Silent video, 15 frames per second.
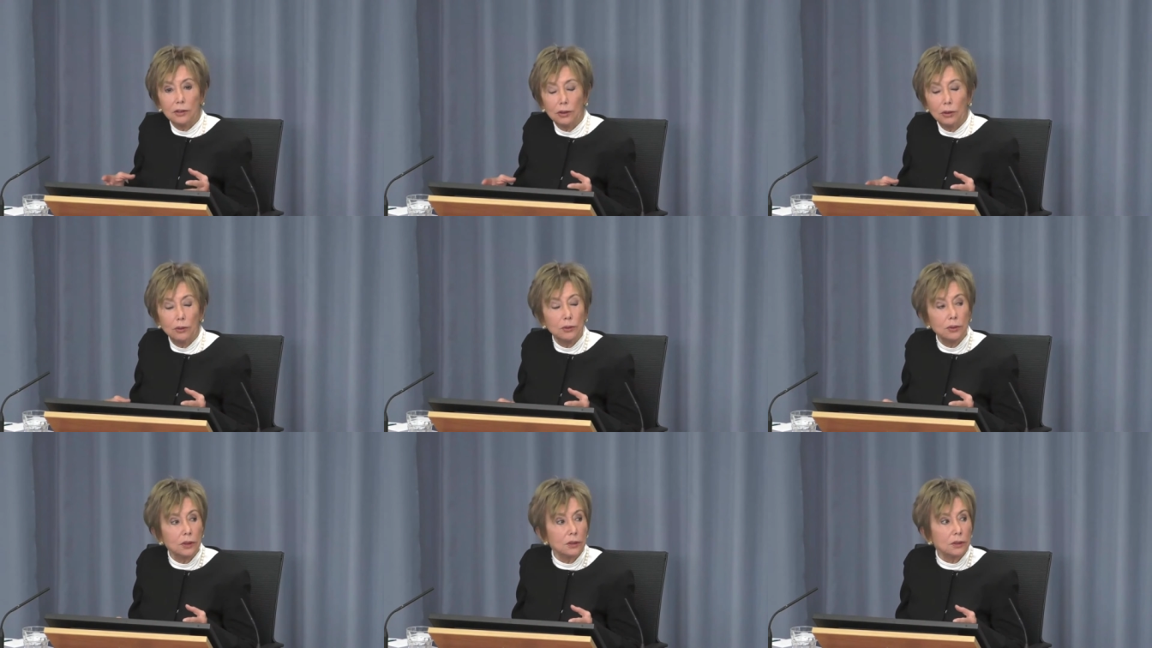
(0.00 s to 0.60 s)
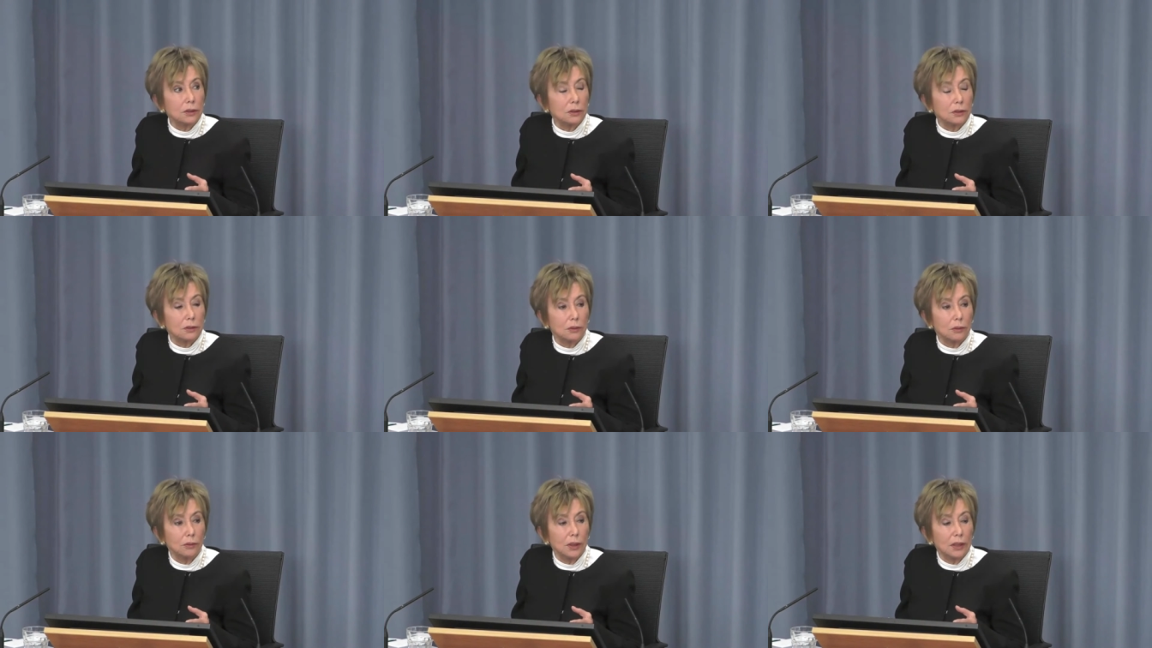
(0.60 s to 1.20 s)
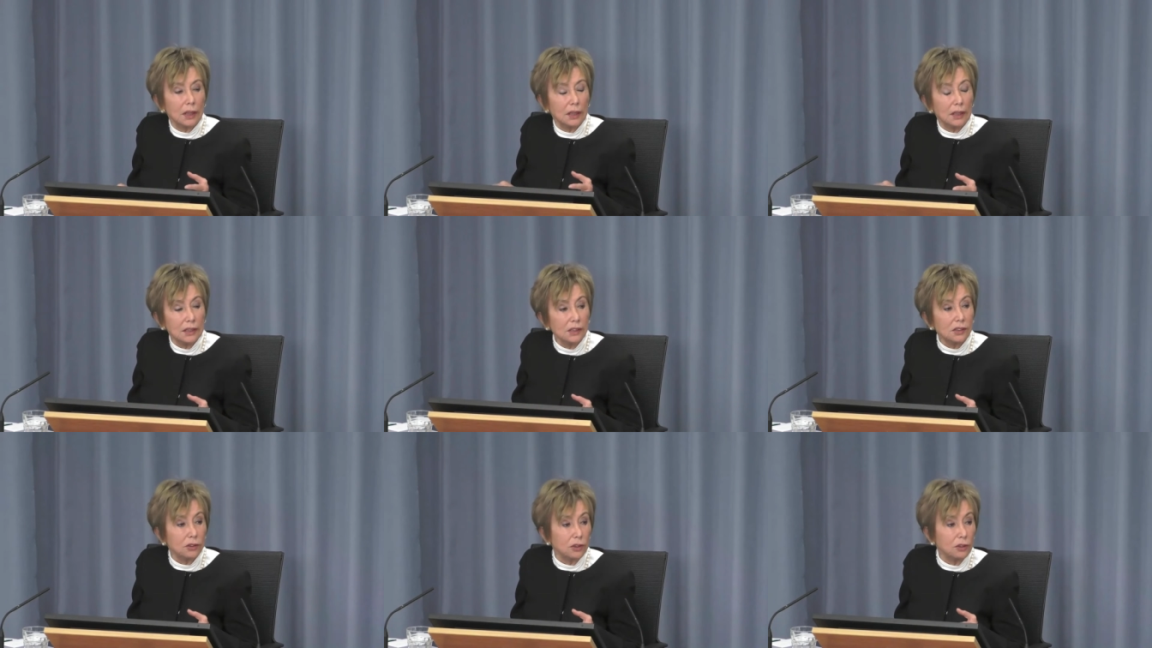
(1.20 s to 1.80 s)
donors with a
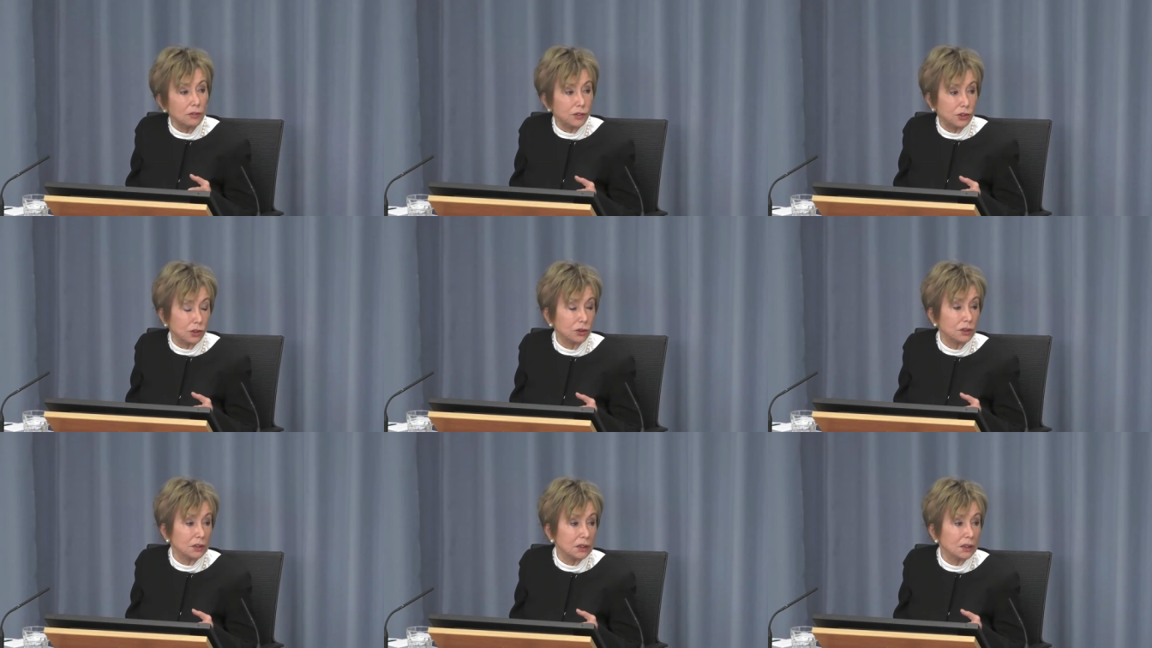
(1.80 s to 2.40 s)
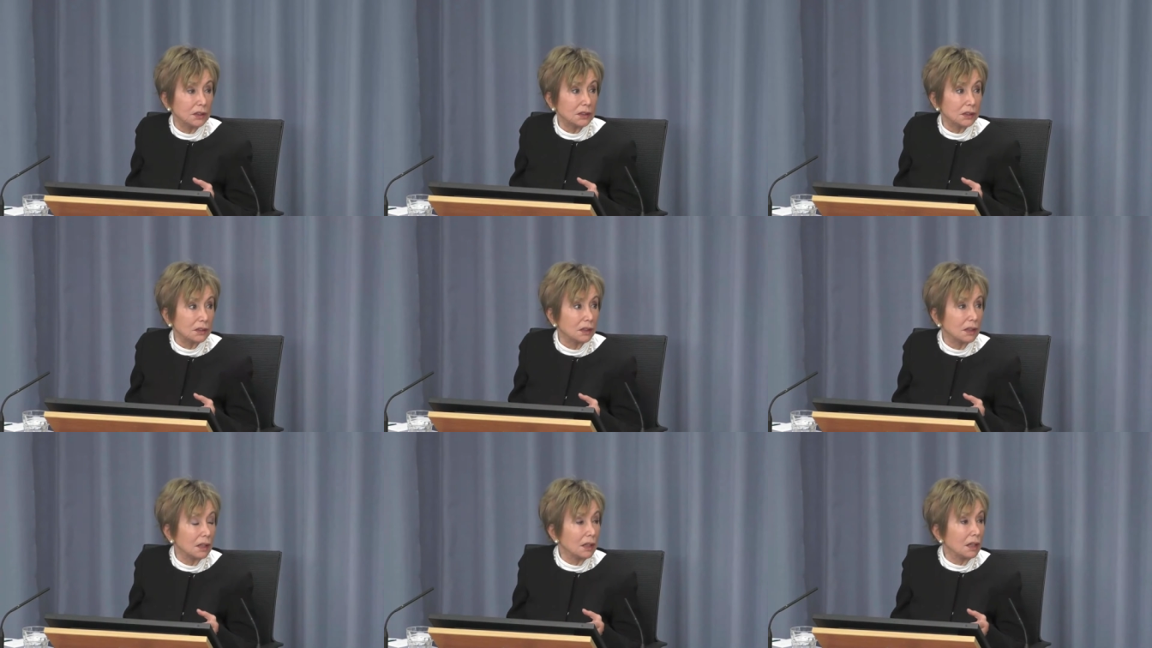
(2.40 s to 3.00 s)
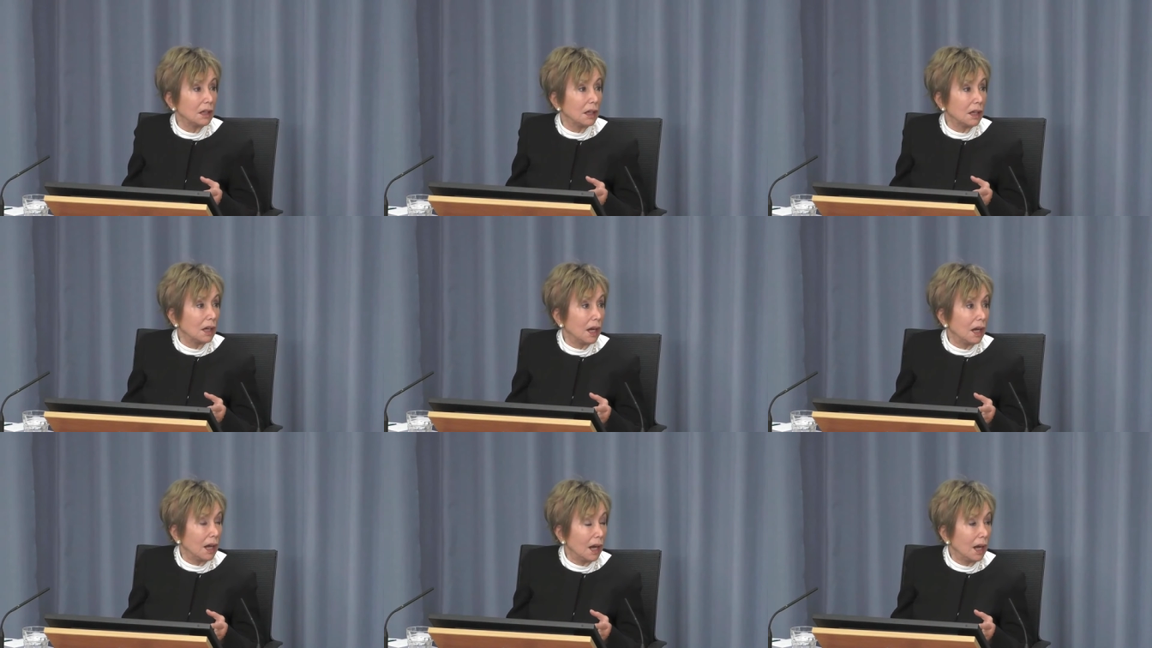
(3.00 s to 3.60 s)
history of jaundice
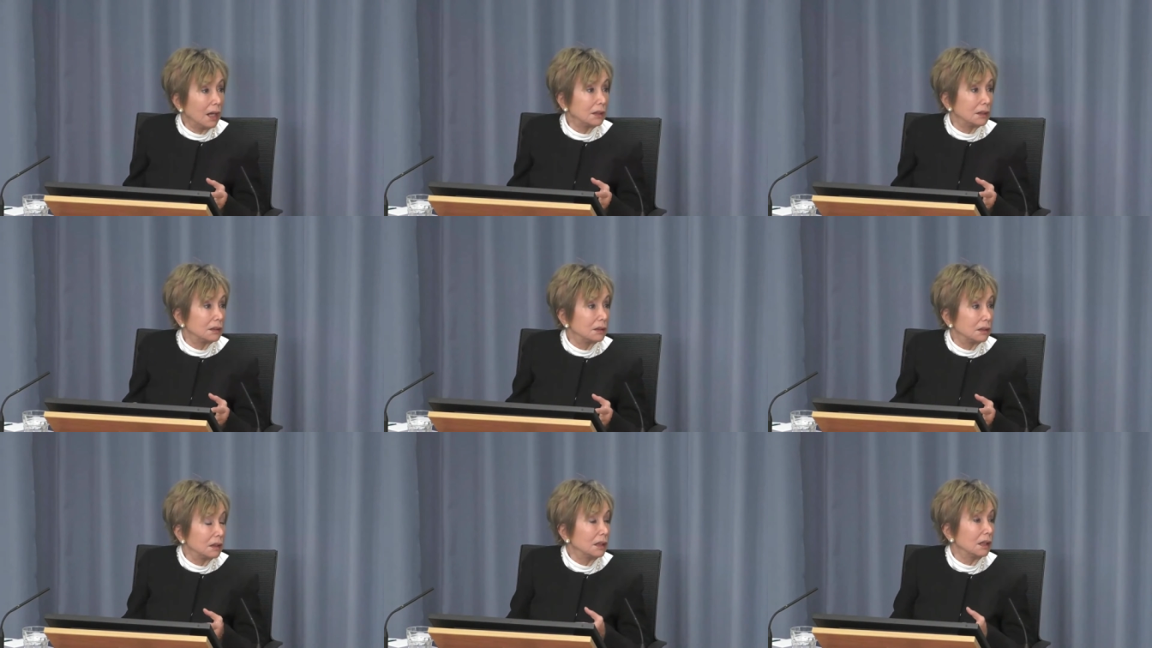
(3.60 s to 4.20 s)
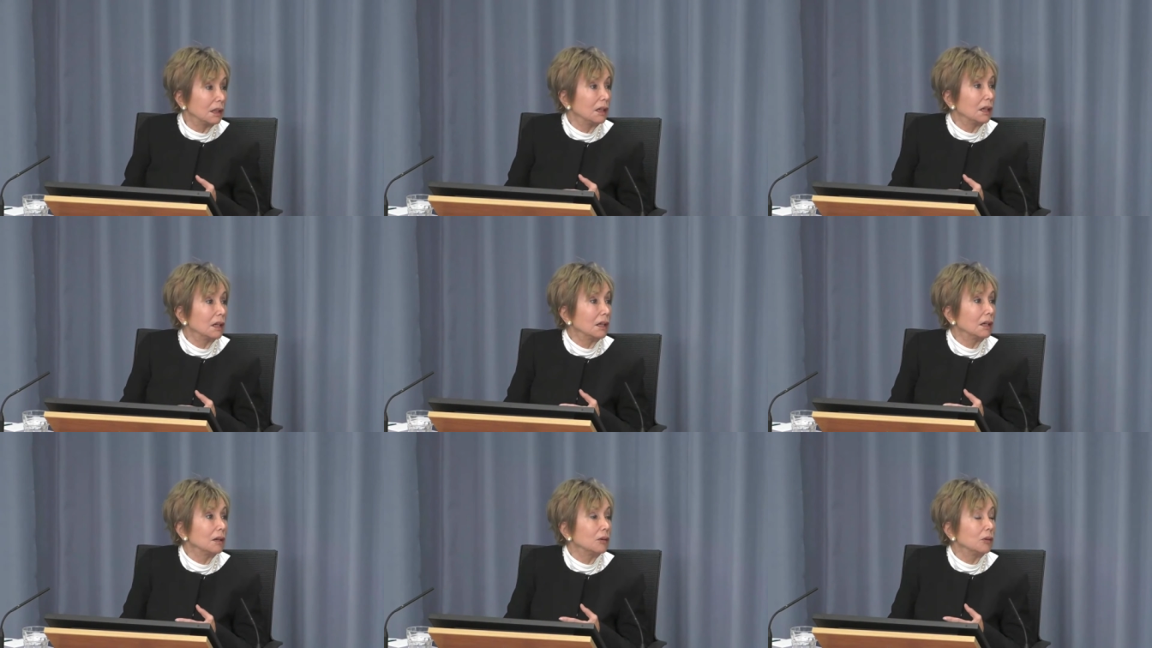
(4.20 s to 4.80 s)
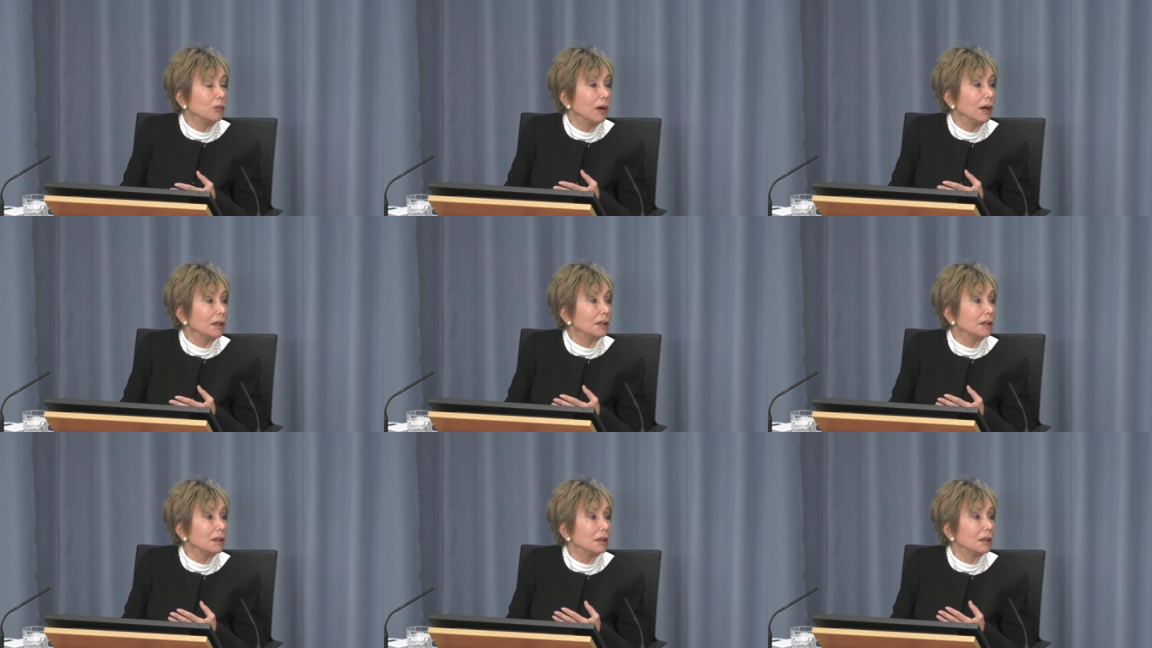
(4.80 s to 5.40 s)
had uh, were